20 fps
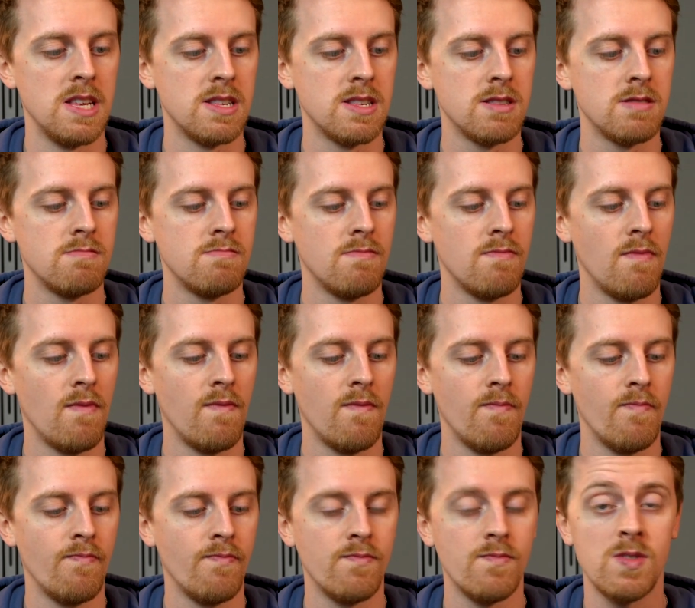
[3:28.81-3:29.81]
this
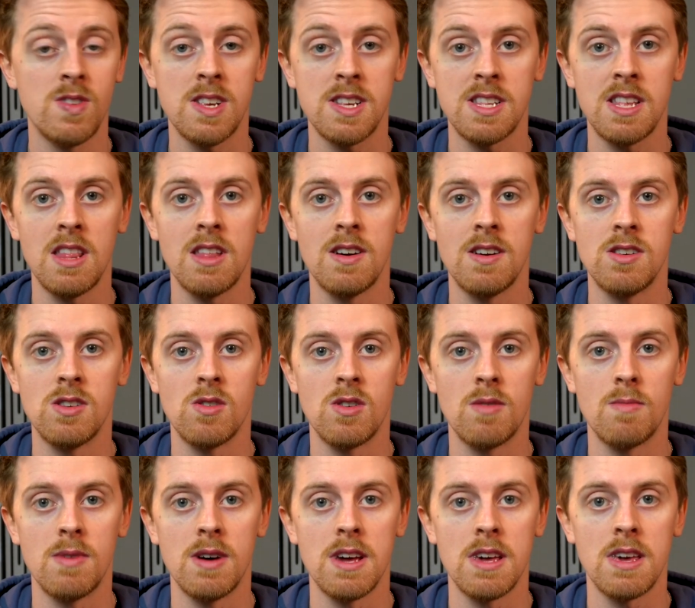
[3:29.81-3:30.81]

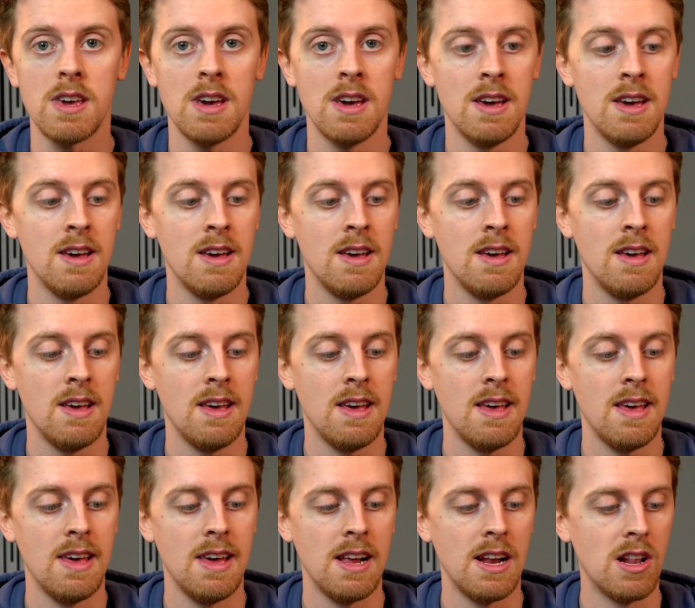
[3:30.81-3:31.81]
$69 mic,
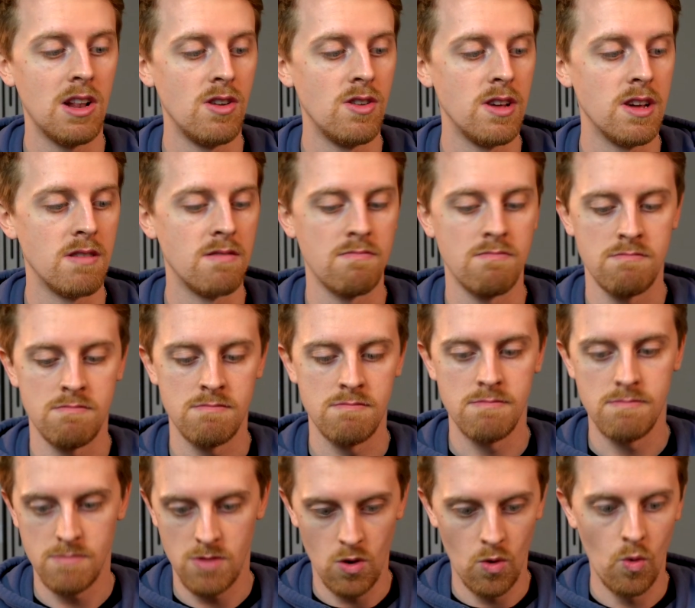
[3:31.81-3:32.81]
including
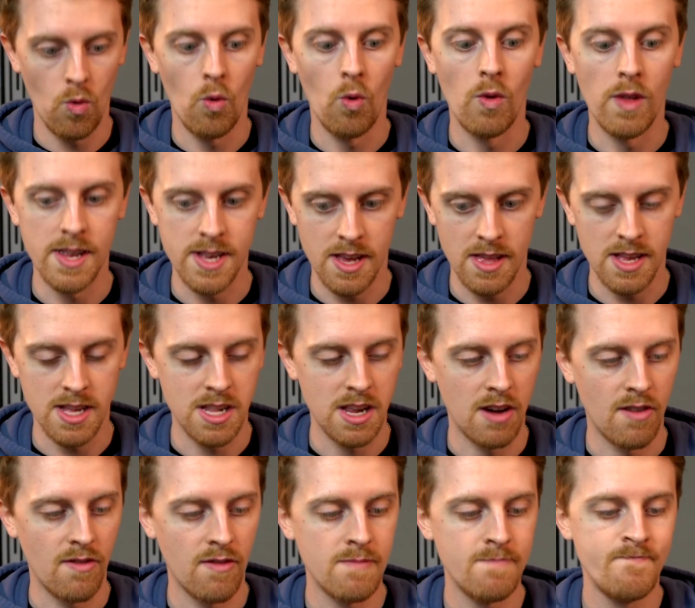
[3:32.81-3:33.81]
all this
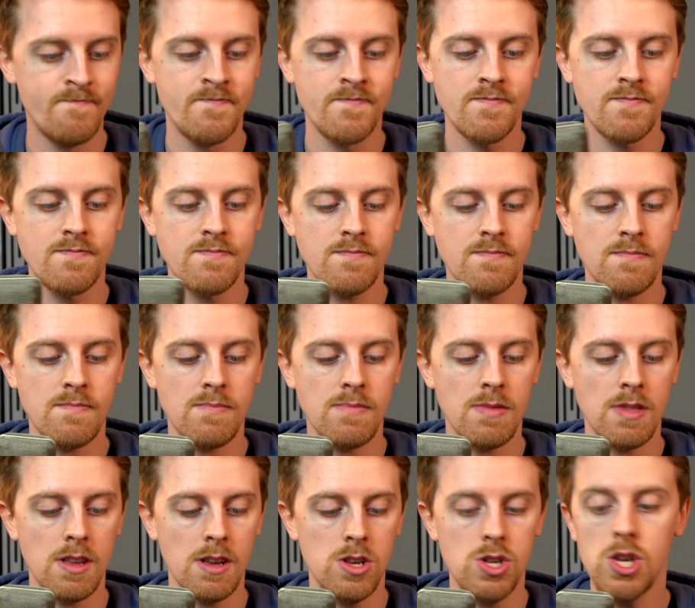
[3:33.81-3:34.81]
other stuff.
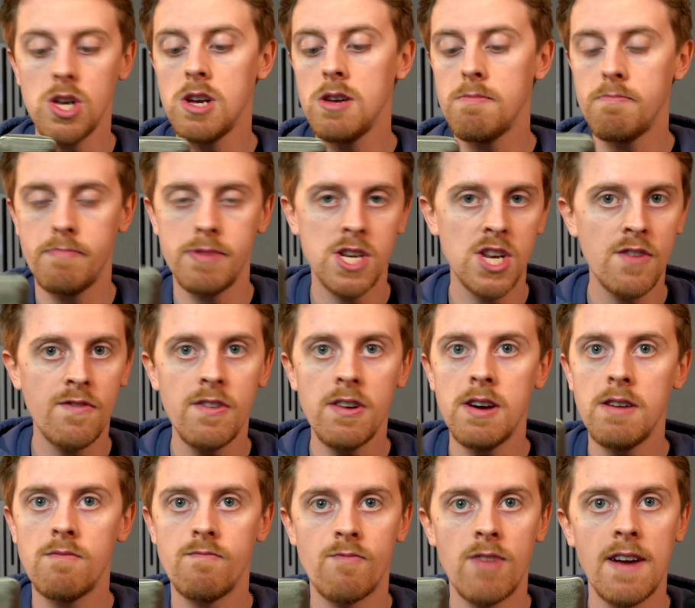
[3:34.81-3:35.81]
So, but
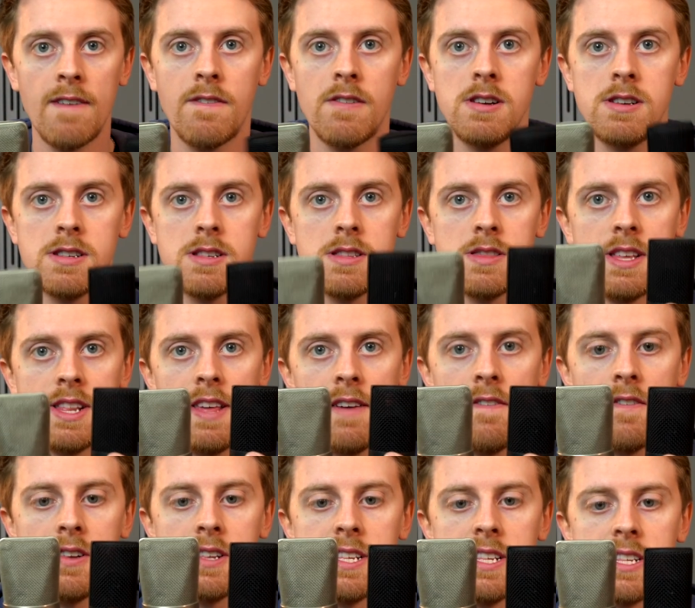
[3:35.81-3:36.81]
just for reference,
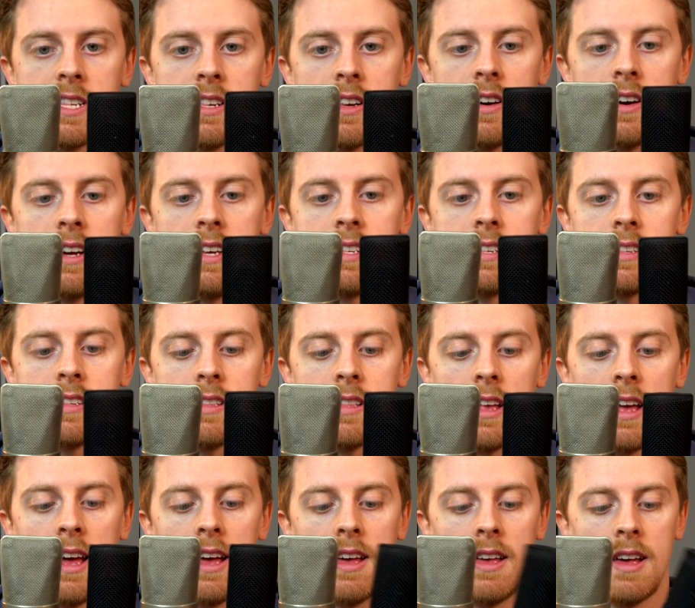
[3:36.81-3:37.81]
the difference in size,
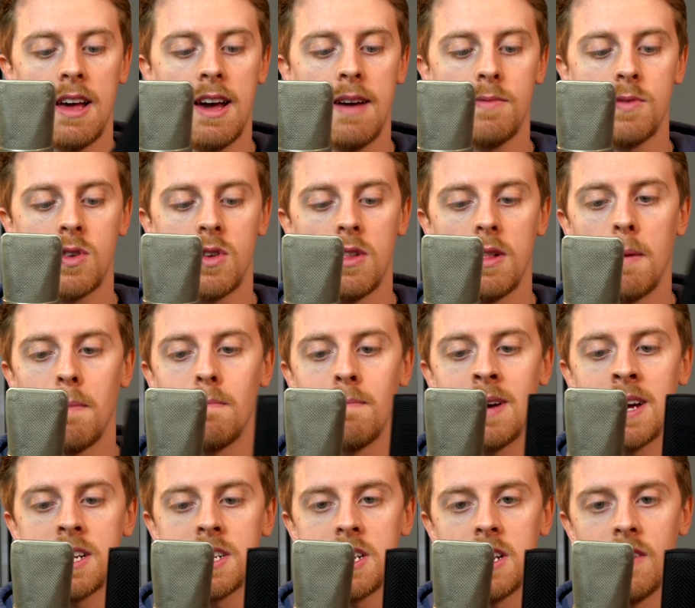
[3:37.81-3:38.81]

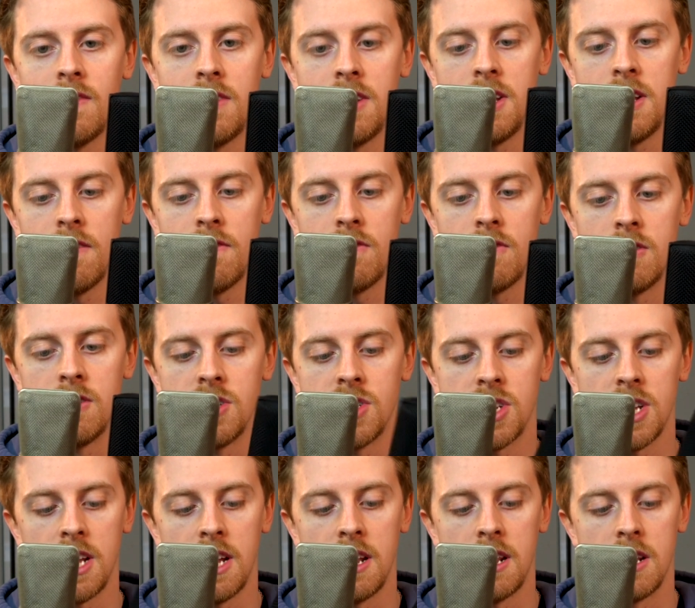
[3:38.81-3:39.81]
absolutely massive
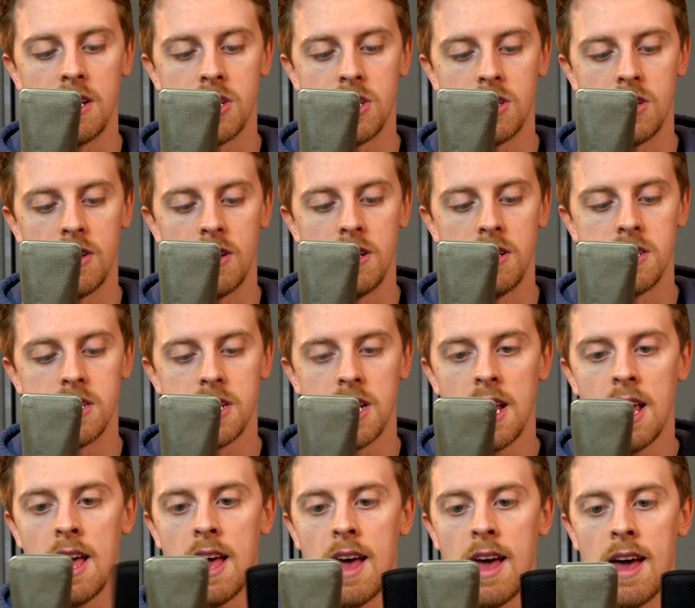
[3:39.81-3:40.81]
difference in
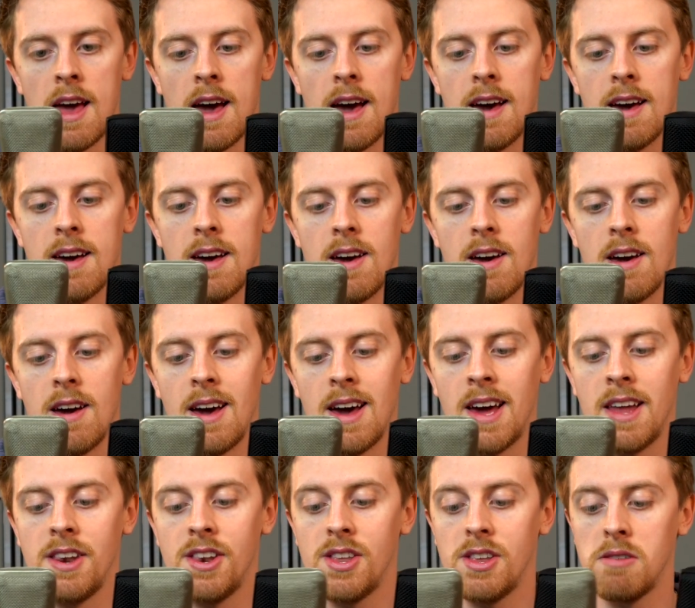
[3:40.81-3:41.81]
size,
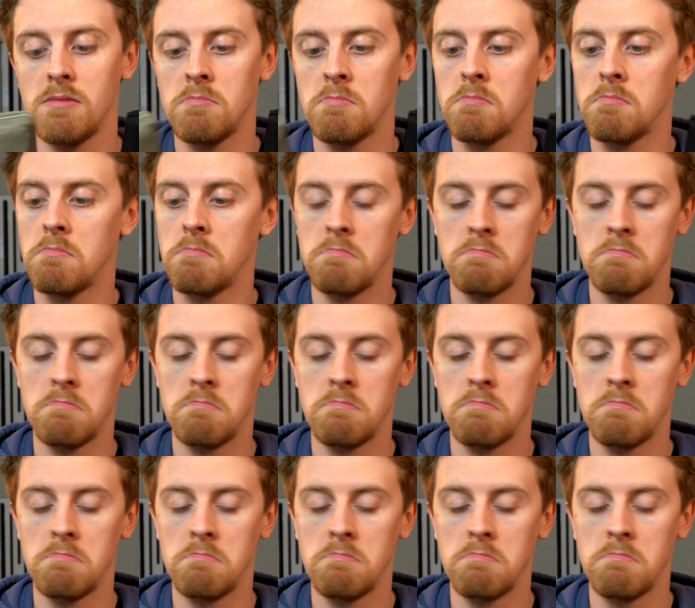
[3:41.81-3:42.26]
and